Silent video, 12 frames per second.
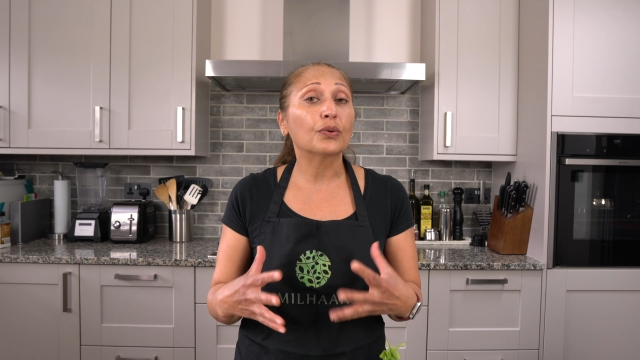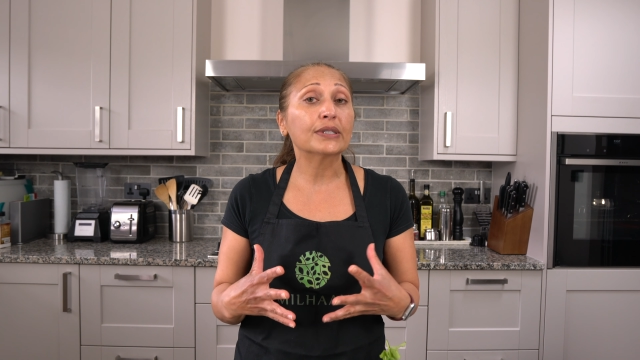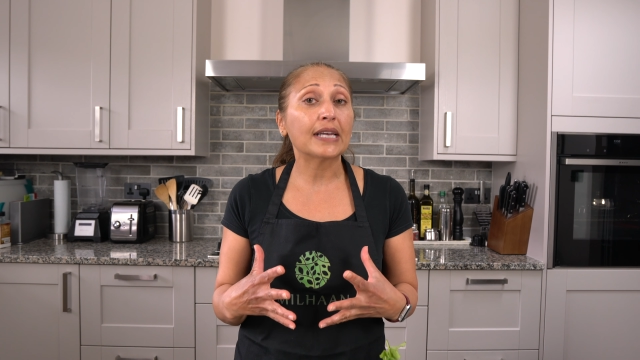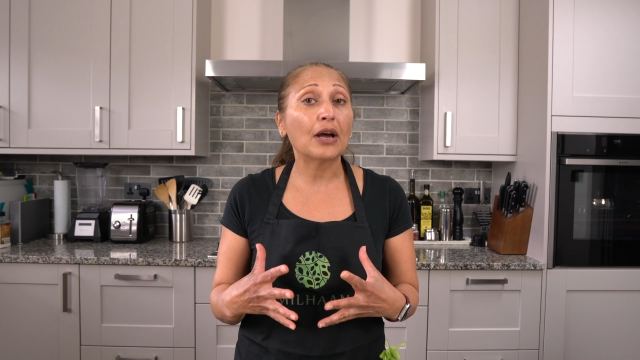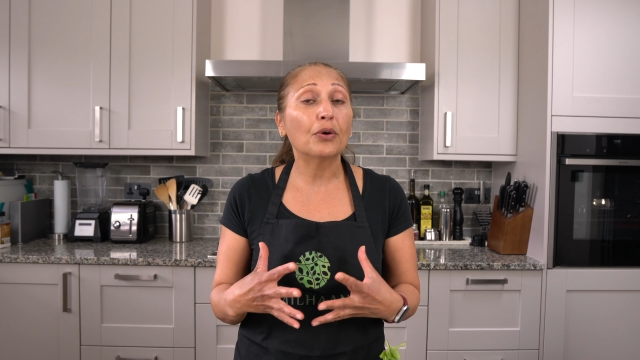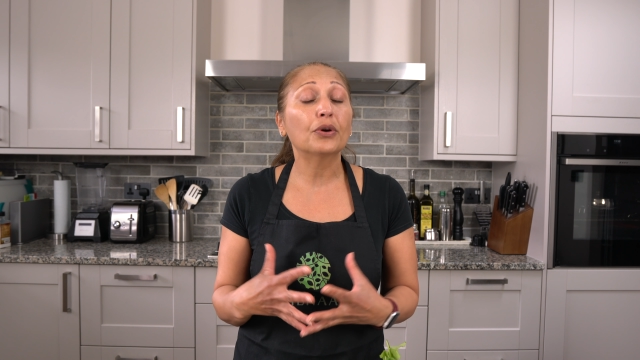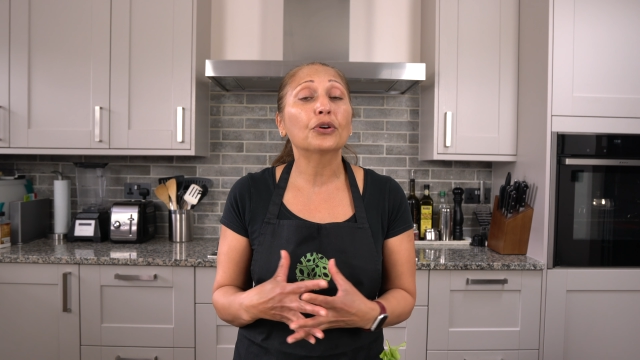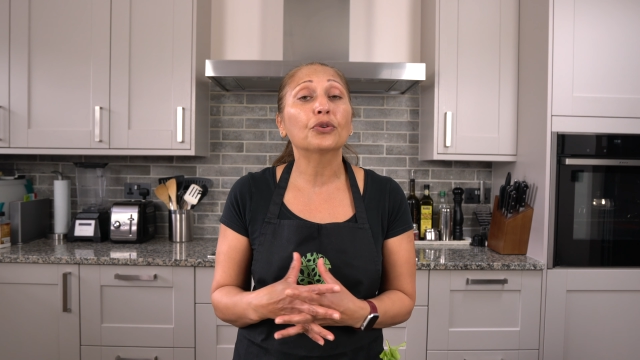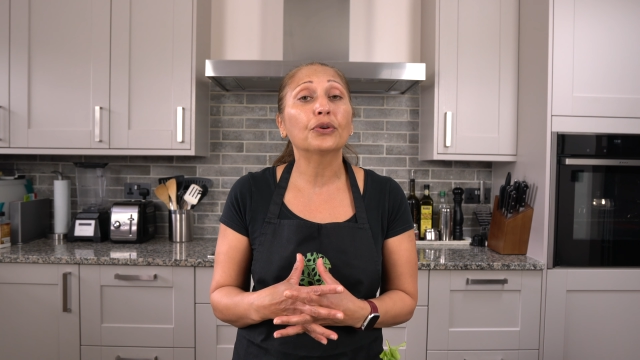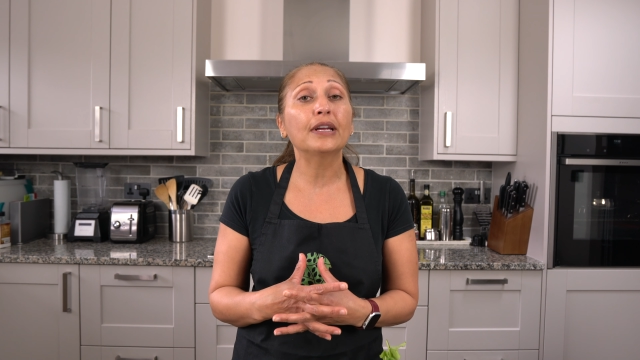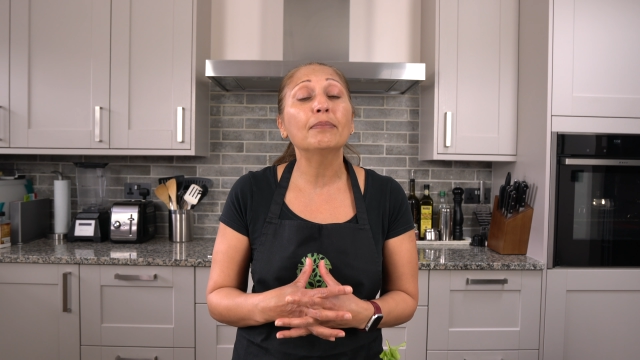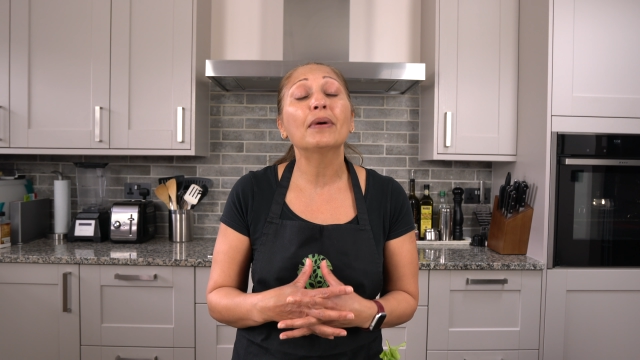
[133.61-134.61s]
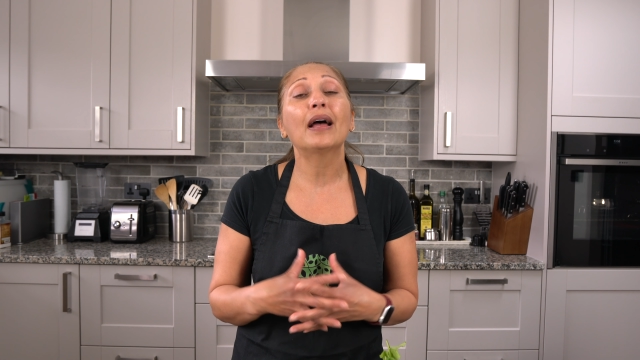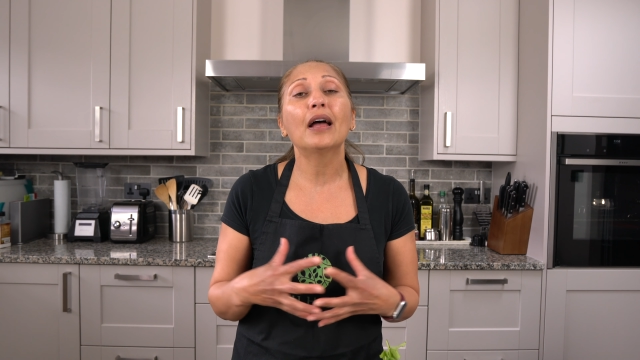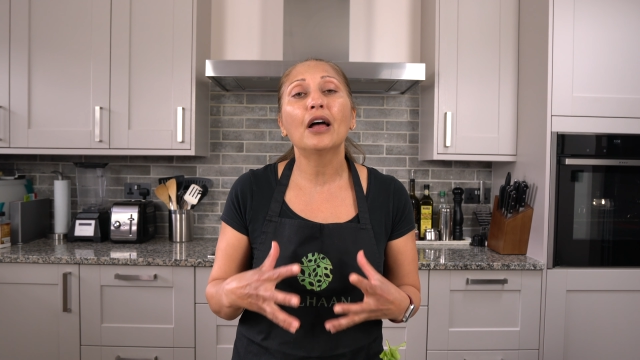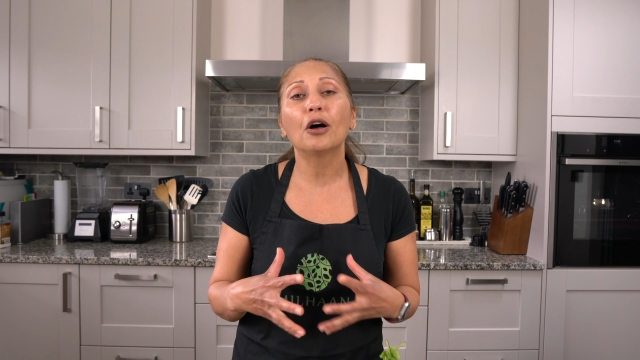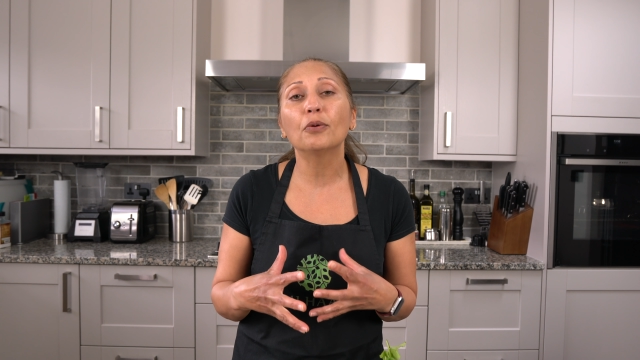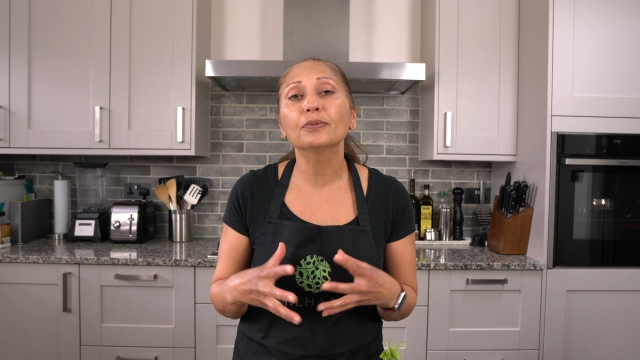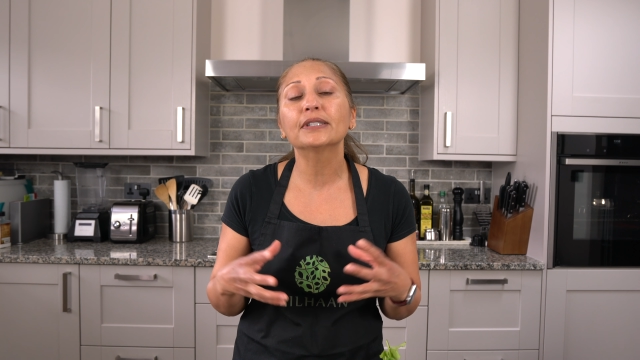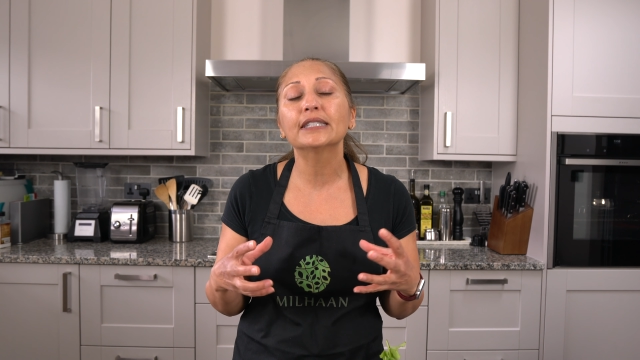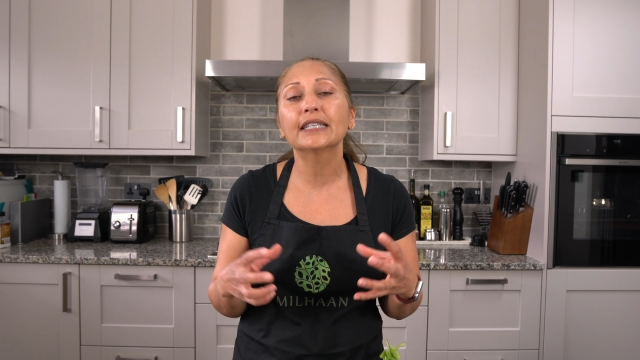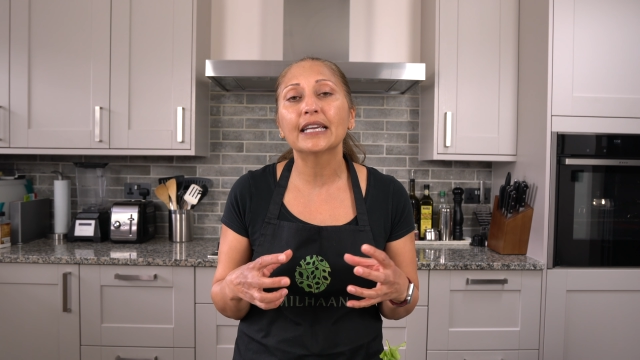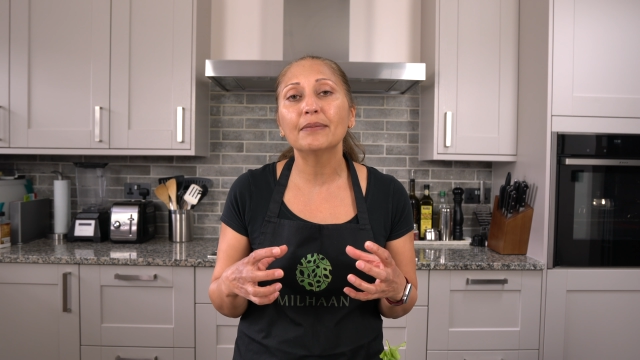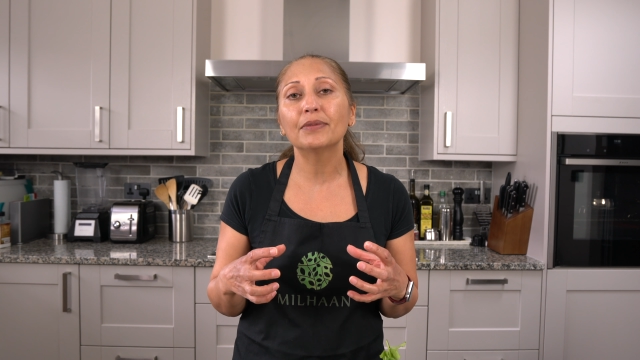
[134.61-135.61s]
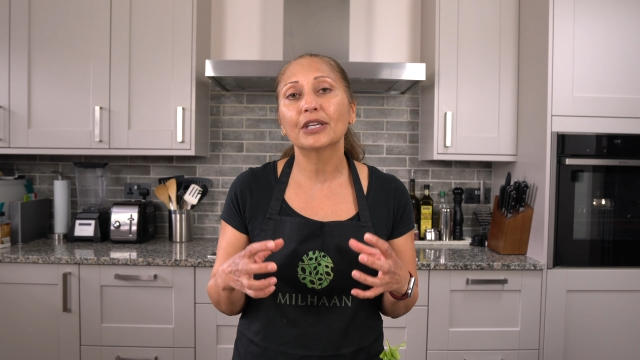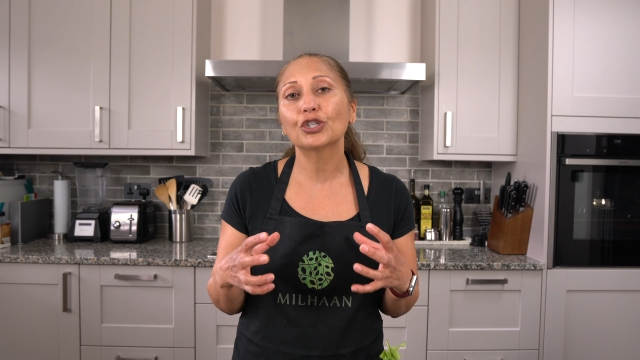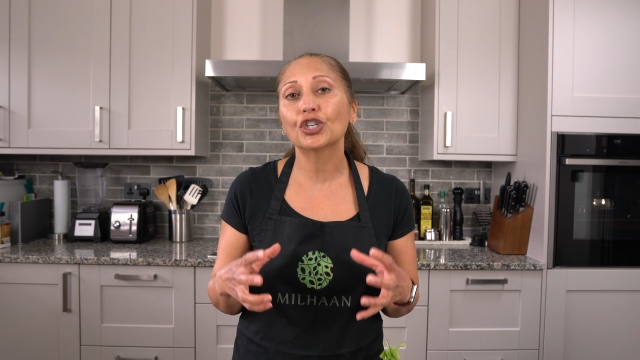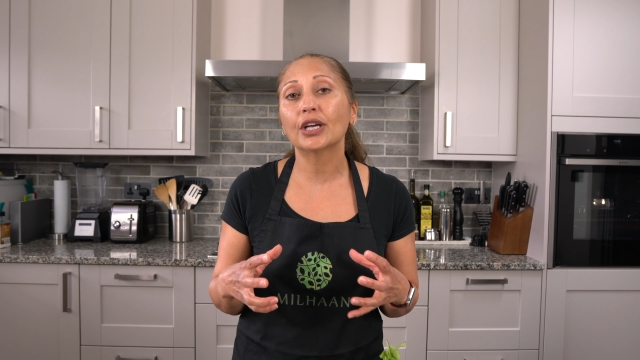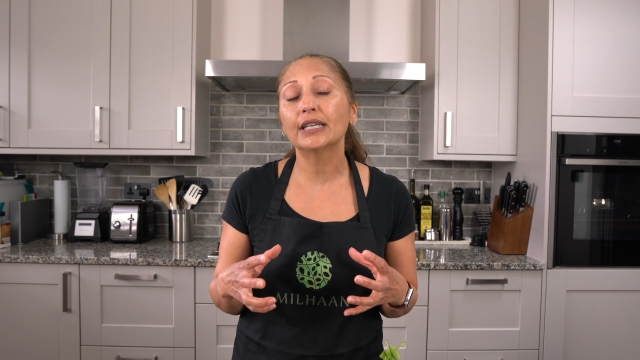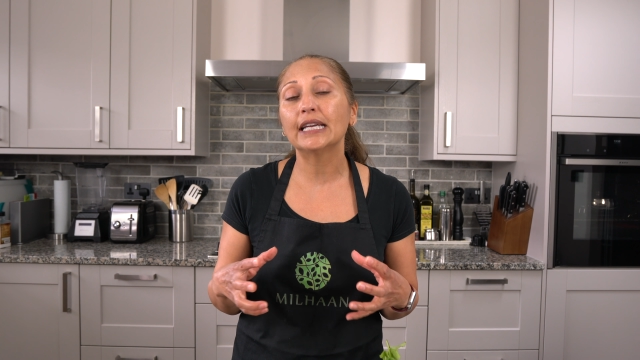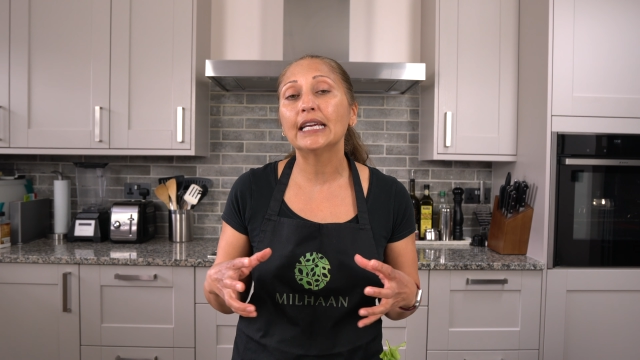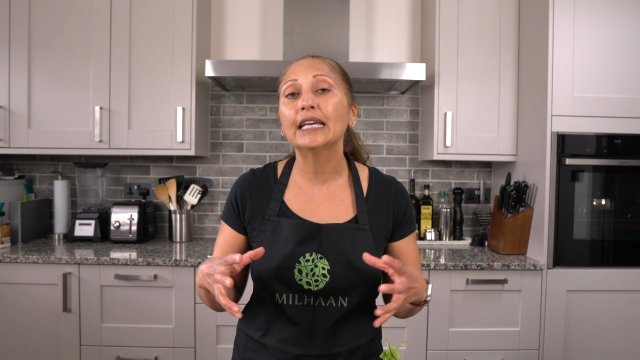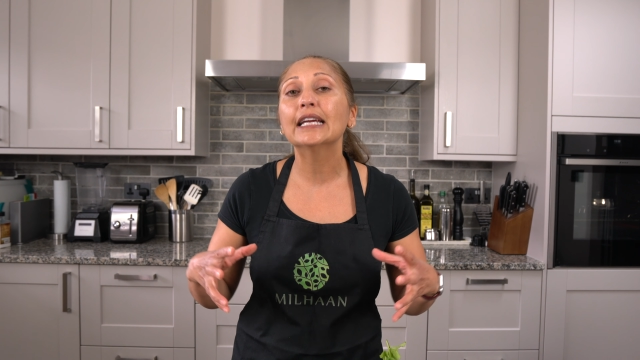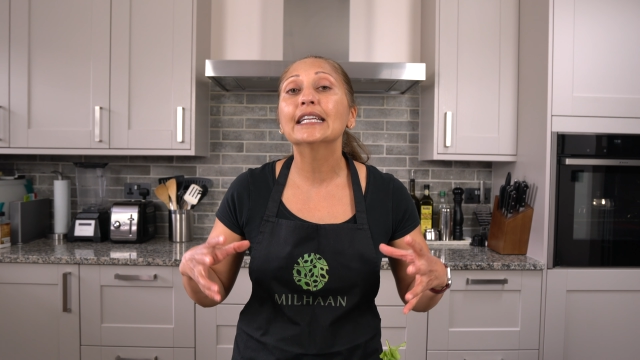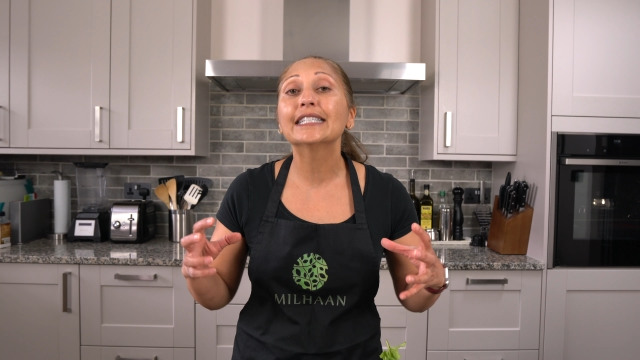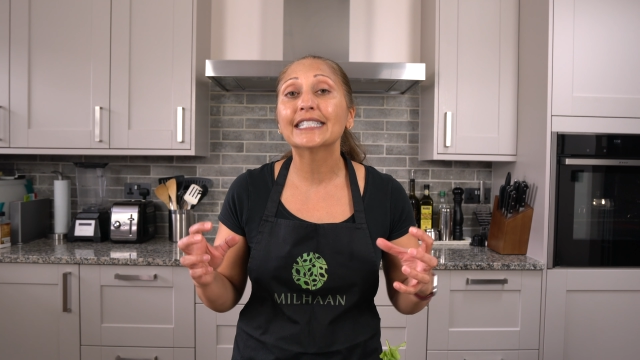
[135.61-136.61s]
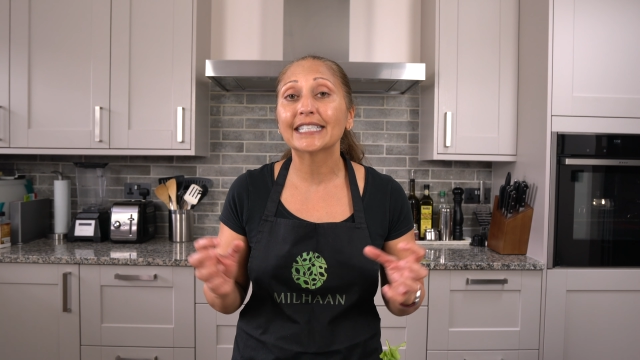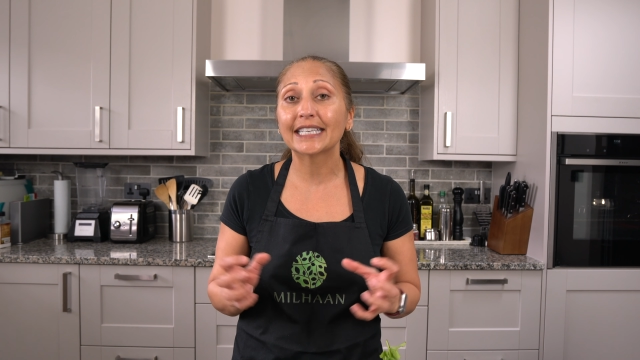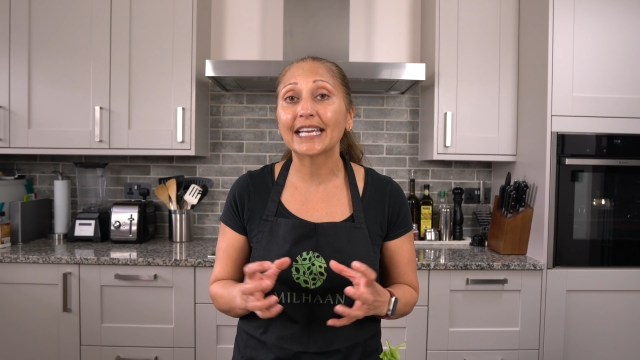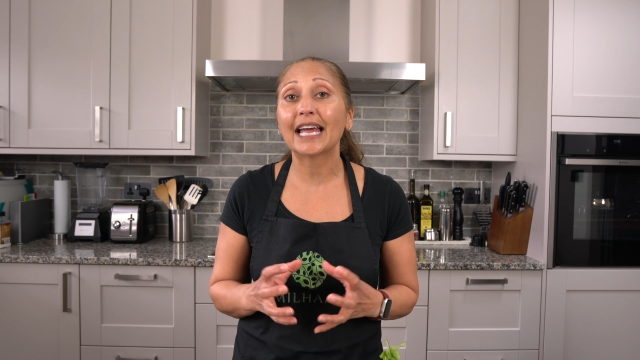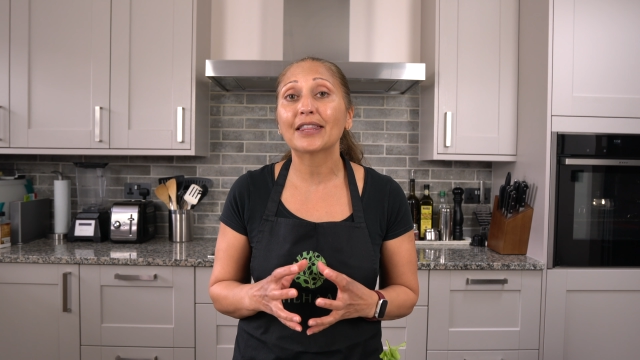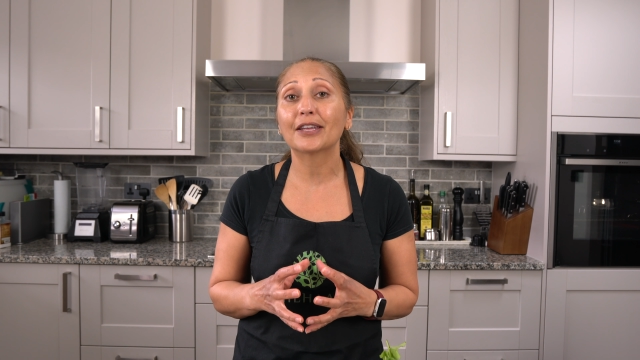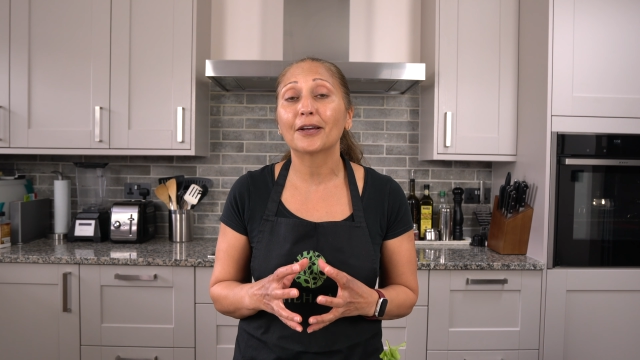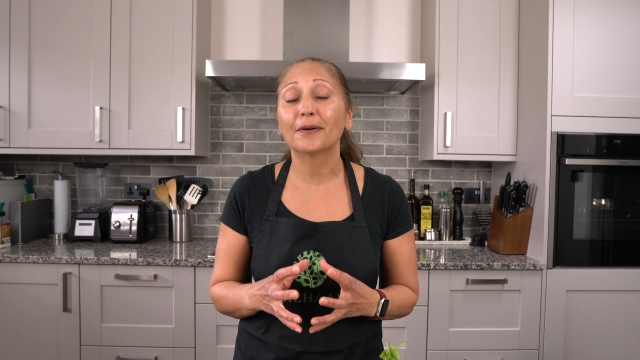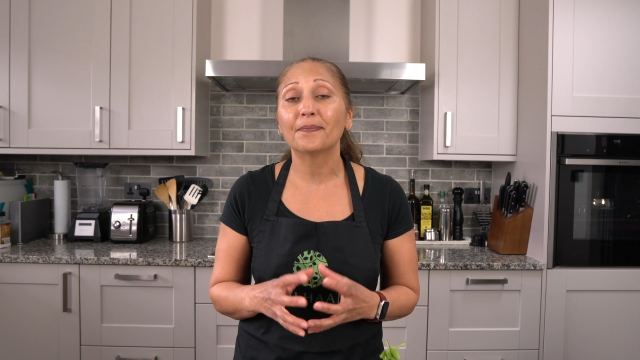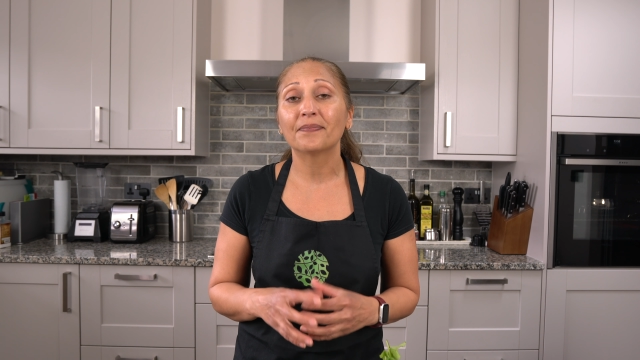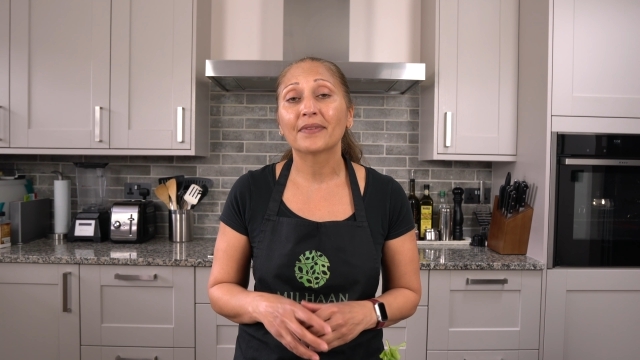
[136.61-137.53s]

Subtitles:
or sour cream helps to keep the chutney together.